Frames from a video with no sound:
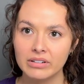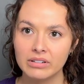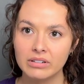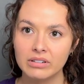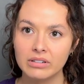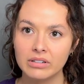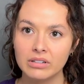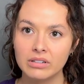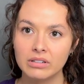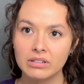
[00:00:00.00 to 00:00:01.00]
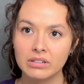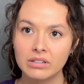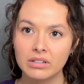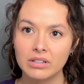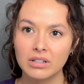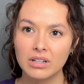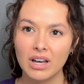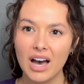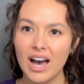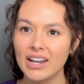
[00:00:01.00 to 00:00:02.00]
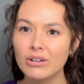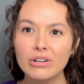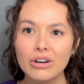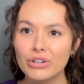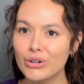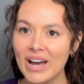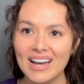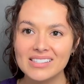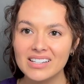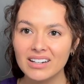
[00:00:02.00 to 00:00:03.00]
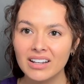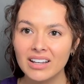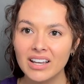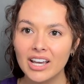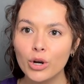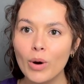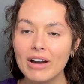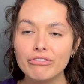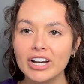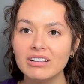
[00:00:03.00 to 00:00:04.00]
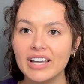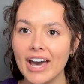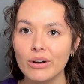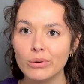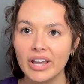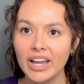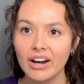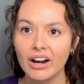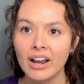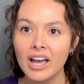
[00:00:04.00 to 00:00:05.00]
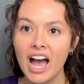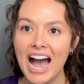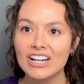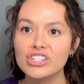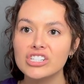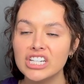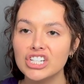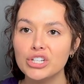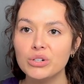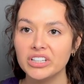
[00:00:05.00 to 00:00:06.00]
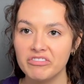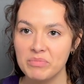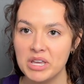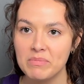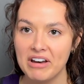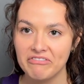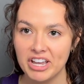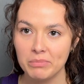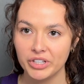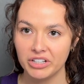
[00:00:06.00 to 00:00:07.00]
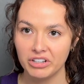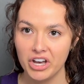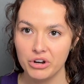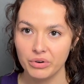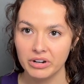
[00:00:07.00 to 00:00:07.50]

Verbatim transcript: West still has it? I don't know who has it, and quite frankly, I don't care. I just need you to leave me and my family alone.